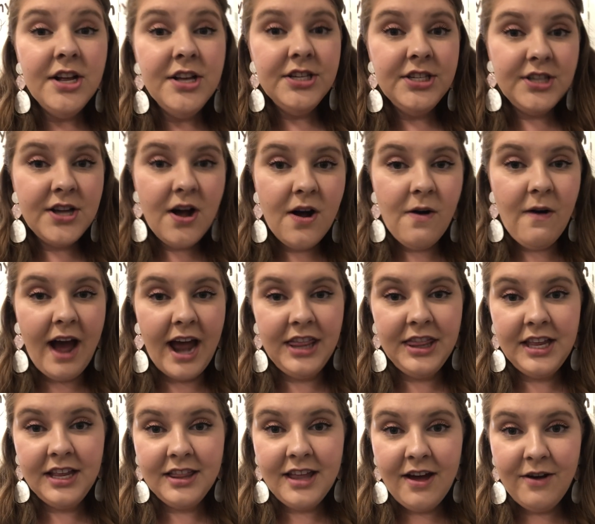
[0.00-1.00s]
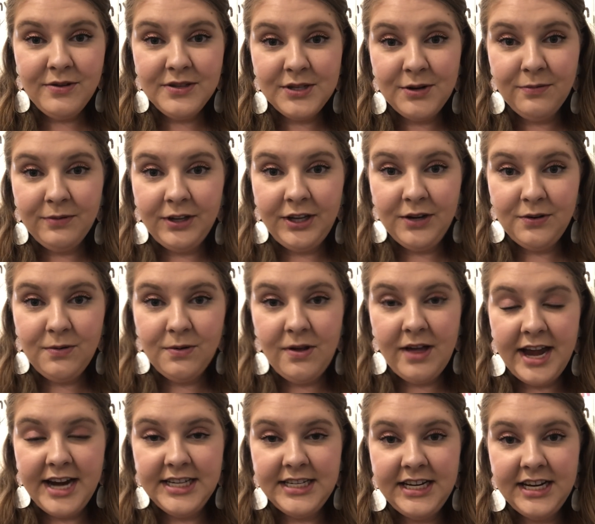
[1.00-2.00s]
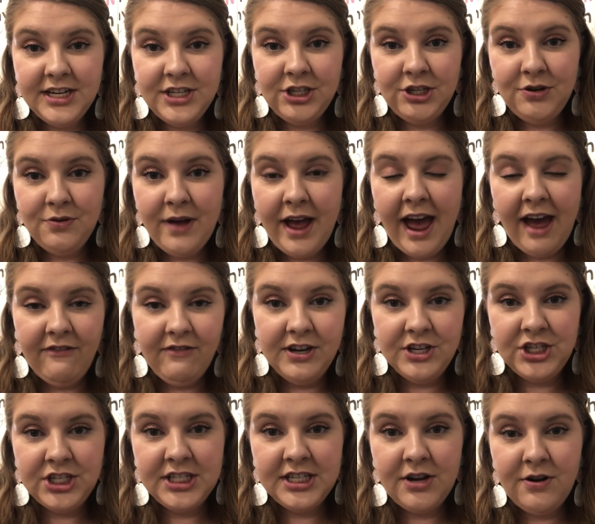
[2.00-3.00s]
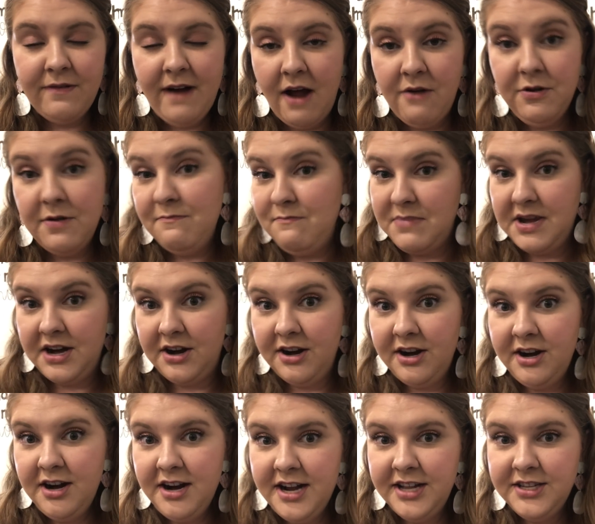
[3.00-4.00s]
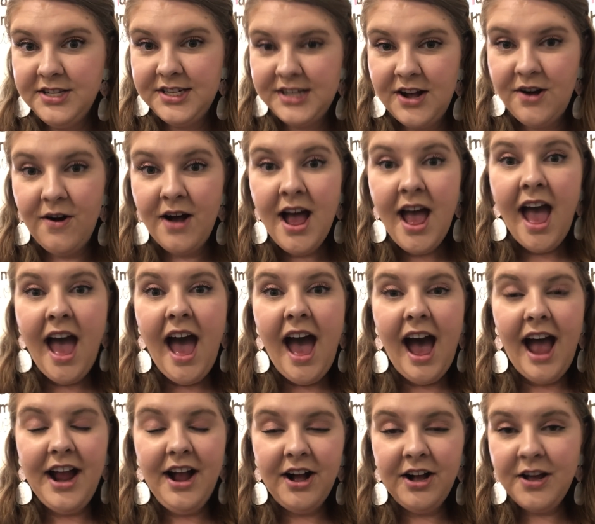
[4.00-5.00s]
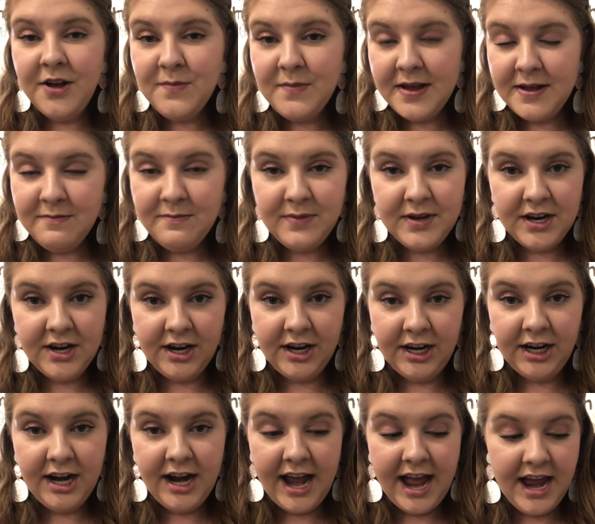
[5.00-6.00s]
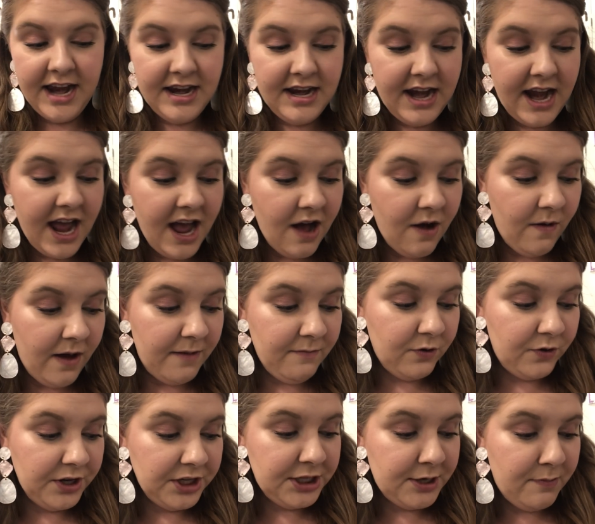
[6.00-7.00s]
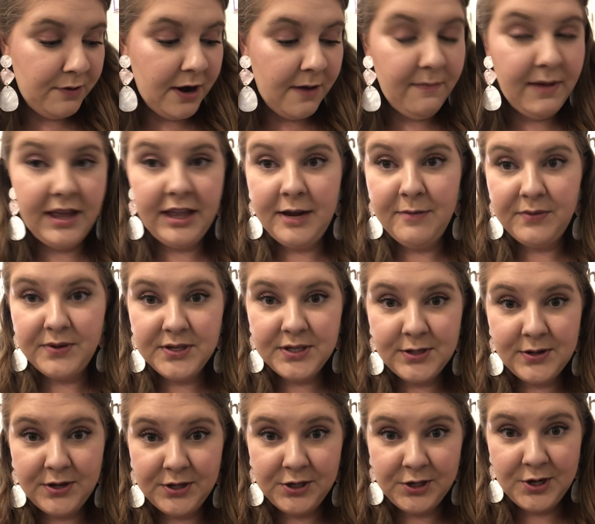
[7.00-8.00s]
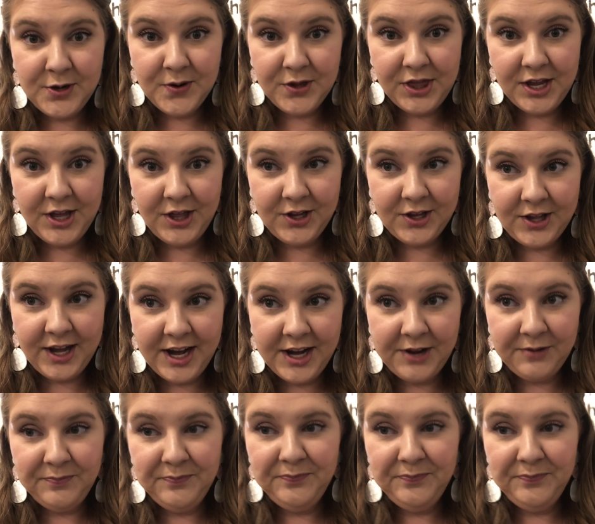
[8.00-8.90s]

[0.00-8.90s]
So I think that was a really cool idea to have it just around a mirror. And so I hung up my mirror, and now I'm going to put on my labels, so I'll show you what they look like.